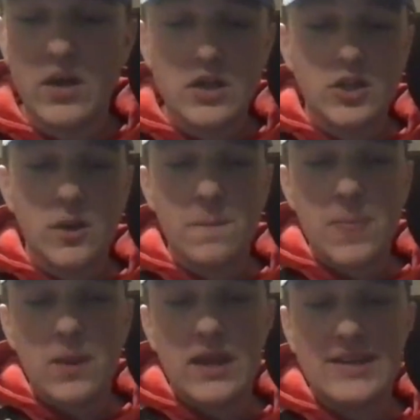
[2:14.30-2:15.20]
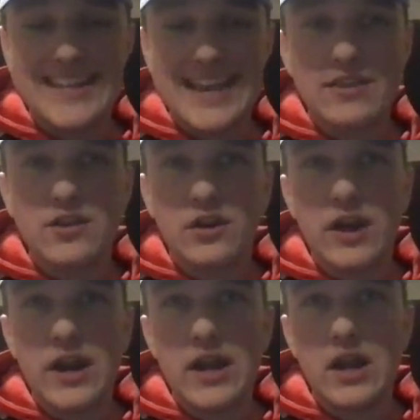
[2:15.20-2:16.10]
Yes. So in 10th
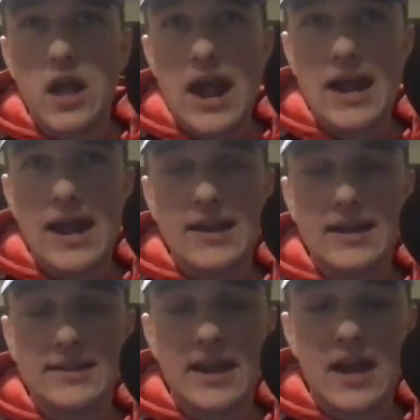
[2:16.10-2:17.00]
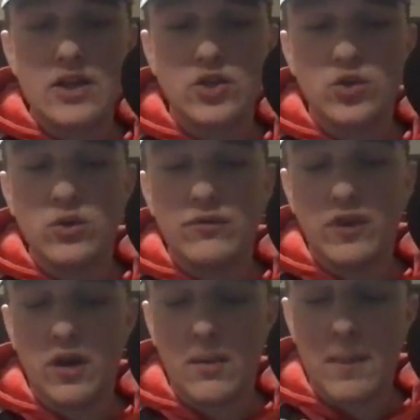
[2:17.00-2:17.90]
grade, I got kicked out of high school
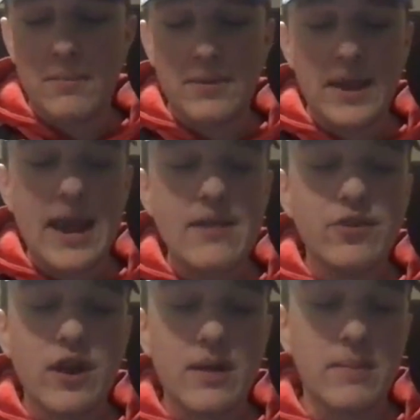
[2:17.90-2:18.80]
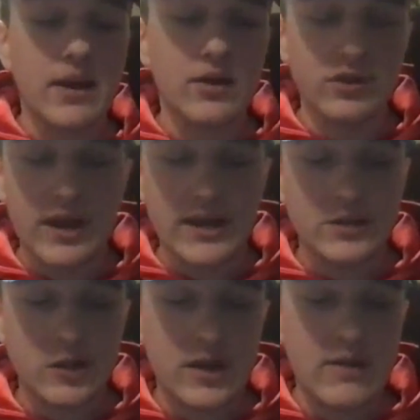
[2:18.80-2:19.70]
for my behavior and my
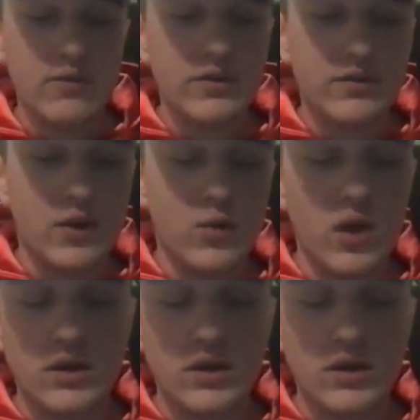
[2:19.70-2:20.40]
grades. So I never did very well in